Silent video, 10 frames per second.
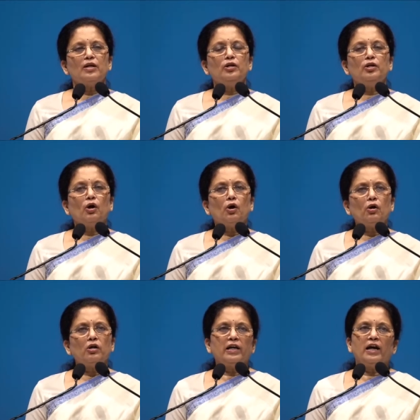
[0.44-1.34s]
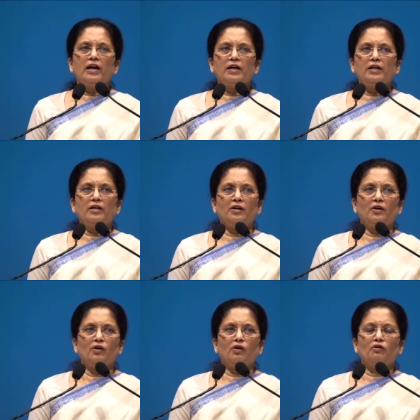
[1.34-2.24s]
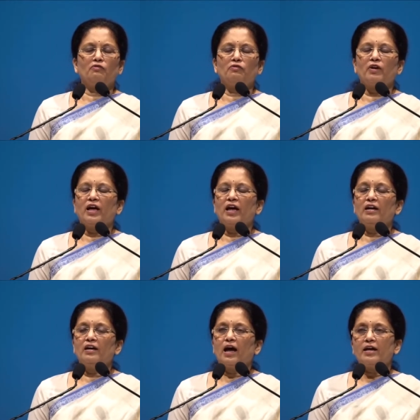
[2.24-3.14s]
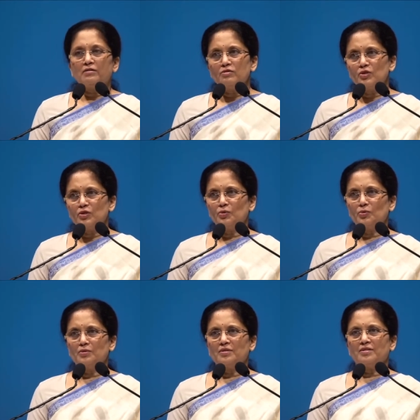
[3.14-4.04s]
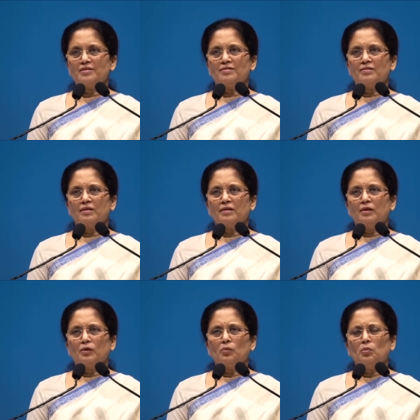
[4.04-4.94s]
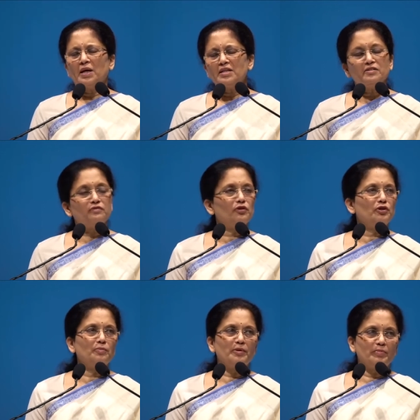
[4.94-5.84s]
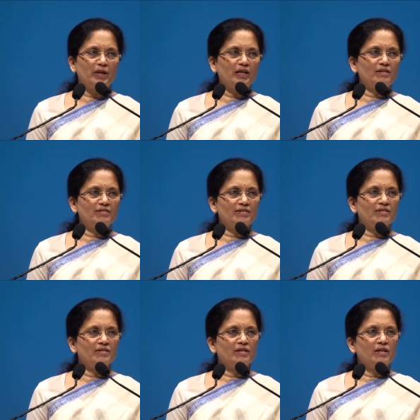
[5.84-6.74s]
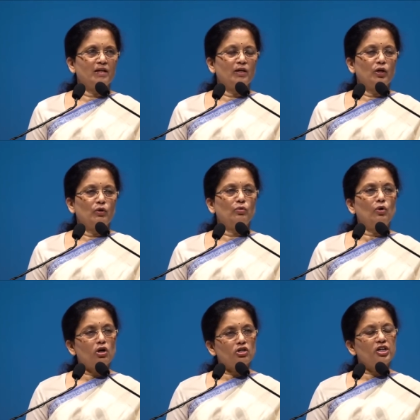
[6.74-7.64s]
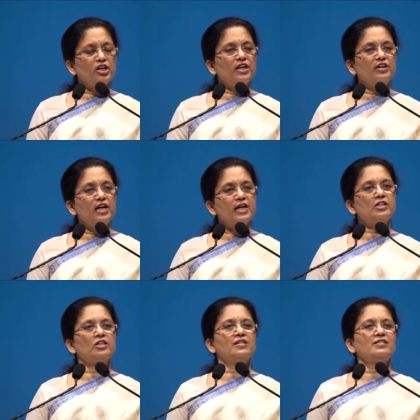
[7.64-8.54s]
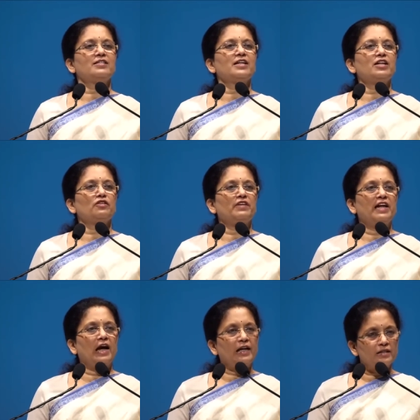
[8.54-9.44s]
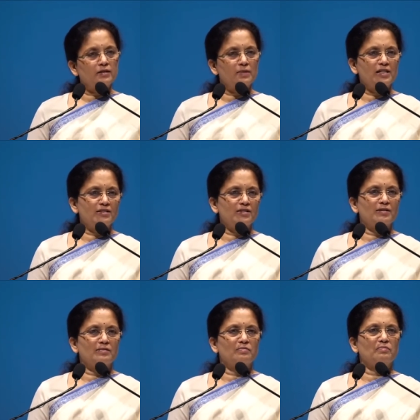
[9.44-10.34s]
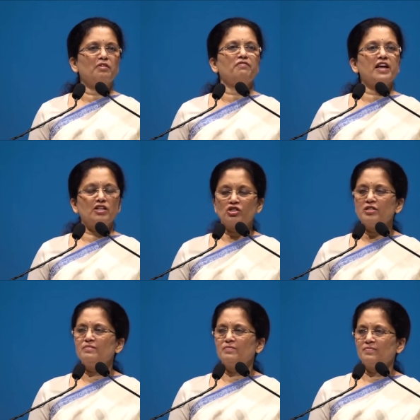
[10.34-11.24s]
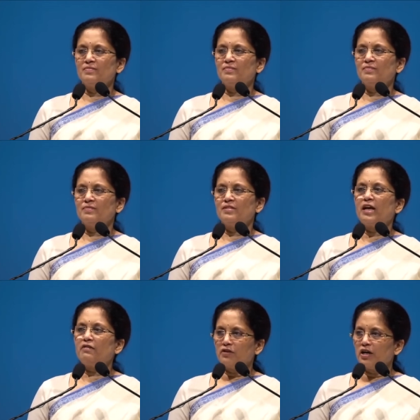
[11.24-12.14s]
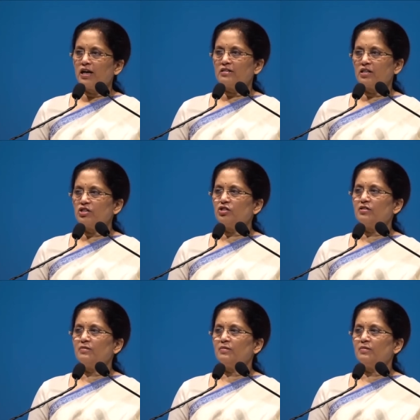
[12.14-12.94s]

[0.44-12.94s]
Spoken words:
long line of enlightened souls, wonderful human beings, who not only reached the state of enlightenment, perfection, self-realization,